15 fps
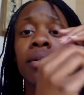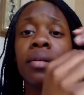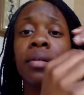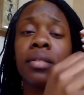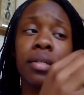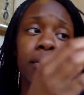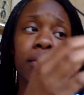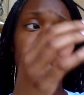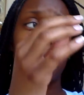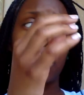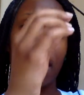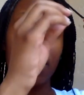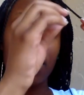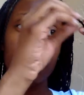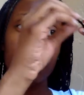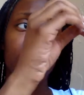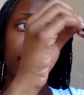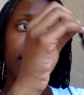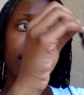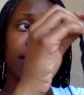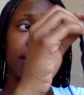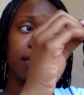so I'll
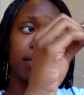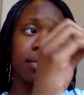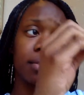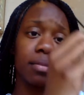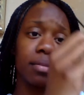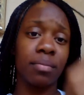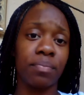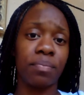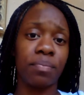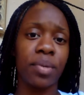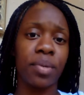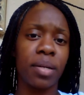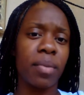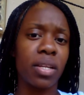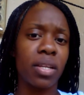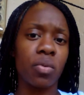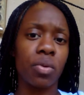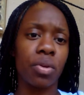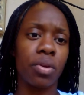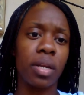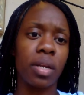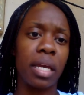like put my
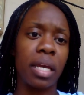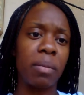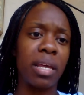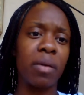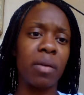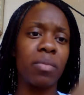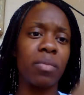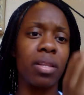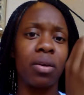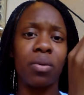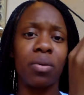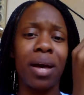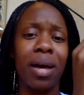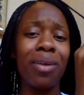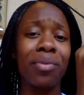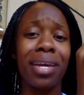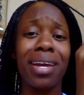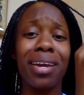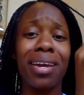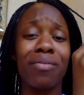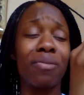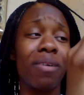Twitter name down below. I don't
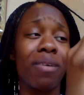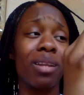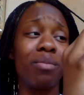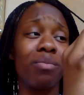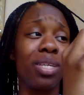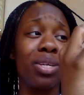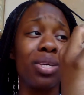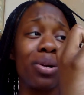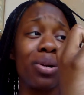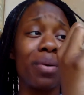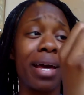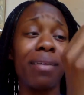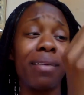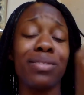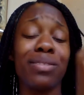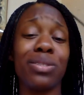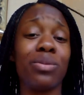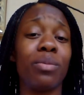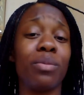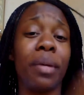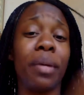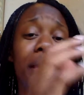care if you follow me. You don't have
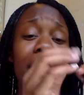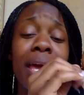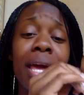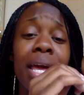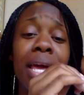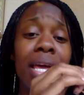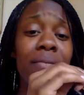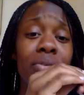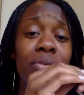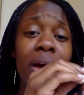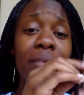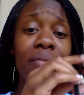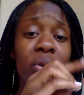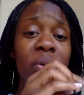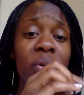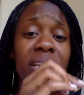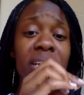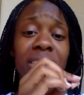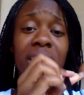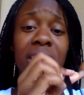to, but if you have a question